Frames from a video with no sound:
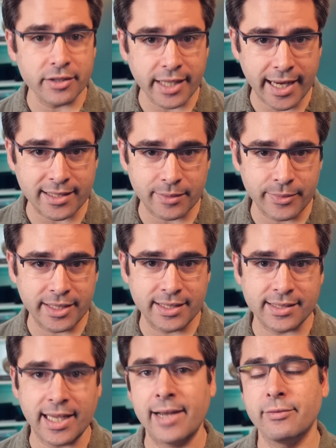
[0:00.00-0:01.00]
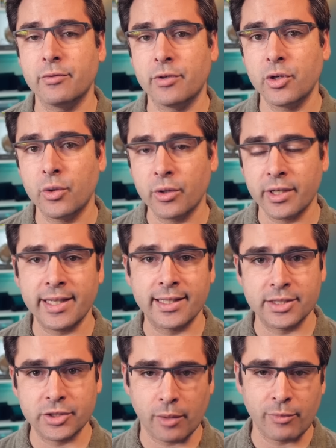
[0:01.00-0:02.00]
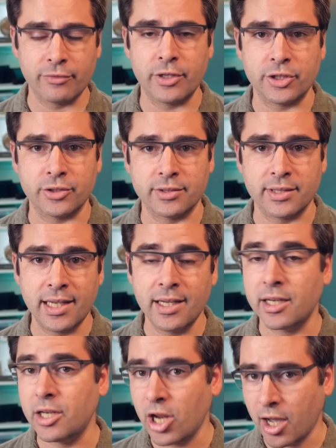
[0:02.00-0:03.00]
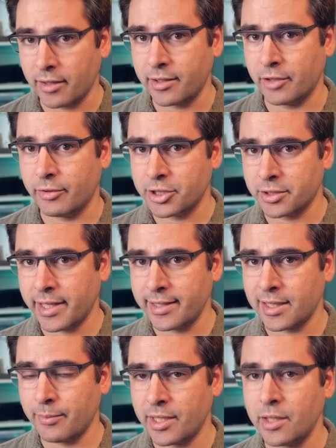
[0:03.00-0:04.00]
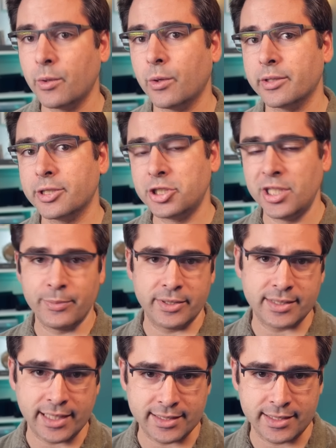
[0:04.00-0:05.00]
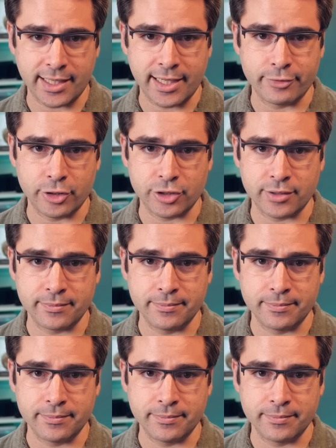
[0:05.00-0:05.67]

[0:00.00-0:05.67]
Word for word: the ATEM minis that have the recording and streaming features, not the original ATEM mini or the cheapest SDI version.